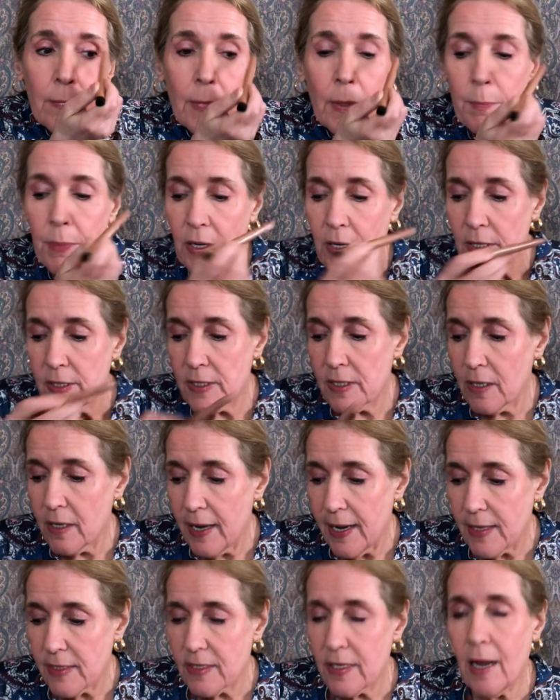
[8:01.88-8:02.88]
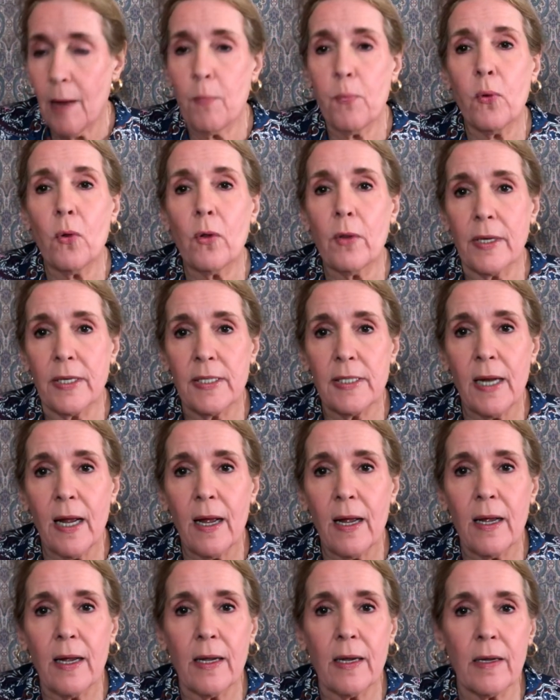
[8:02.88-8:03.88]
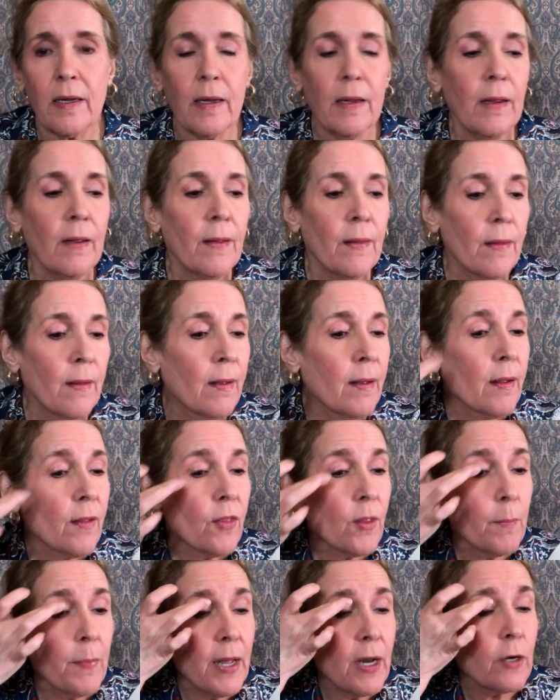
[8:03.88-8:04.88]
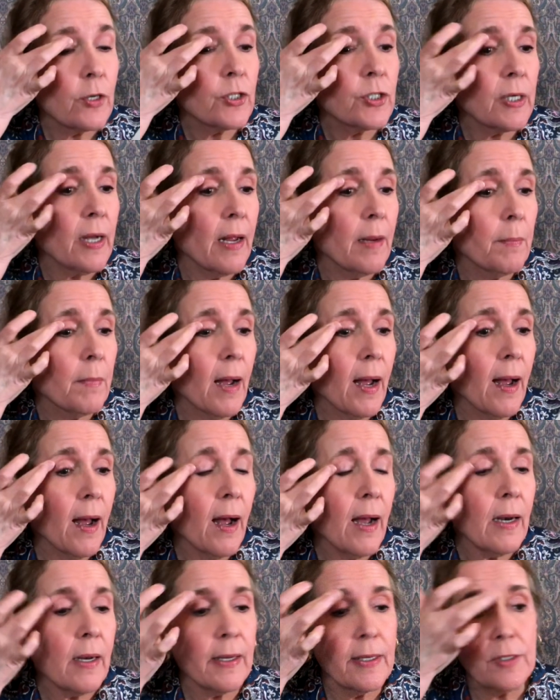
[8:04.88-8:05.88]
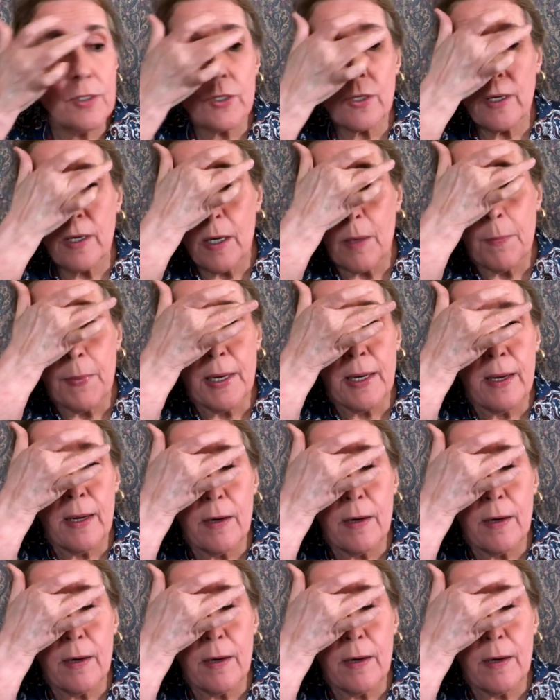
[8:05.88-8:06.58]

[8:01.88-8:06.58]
Because the less I pull and tug, the better shape my eyelids are going to be